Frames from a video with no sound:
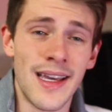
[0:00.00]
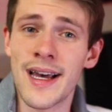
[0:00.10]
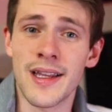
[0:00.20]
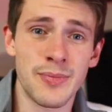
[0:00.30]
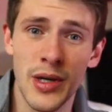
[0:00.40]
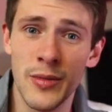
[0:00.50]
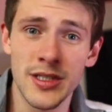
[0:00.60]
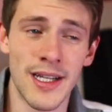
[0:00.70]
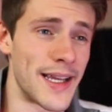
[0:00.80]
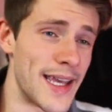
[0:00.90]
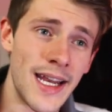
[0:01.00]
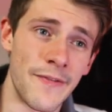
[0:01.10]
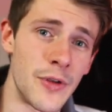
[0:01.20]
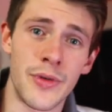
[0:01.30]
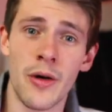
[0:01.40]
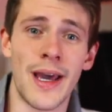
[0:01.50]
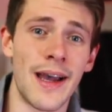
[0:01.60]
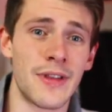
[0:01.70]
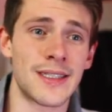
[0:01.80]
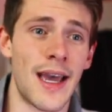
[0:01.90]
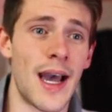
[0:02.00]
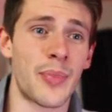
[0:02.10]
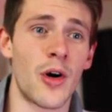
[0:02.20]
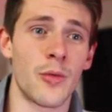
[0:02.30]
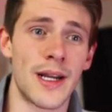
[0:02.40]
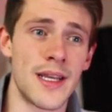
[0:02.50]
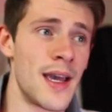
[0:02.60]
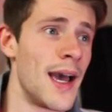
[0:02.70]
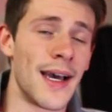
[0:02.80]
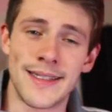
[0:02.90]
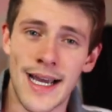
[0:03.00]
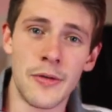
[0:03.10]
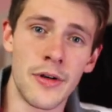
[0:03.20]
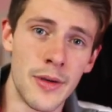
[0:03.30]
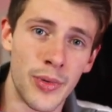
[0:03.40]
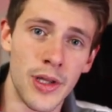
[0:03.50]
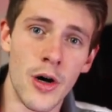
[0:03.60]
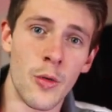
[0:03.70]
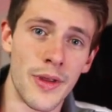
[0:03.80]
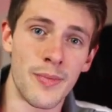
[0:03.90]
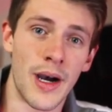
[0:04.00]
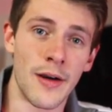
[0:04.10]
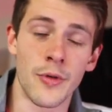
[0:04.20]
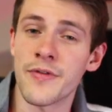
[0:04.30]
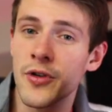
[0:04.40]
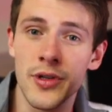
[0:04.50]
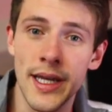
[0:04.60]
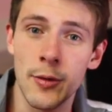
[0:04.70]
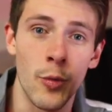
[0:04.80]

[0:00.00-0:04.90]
yeah, that's pretty much it. Again, if you don't have this app already, download it below with my referral link.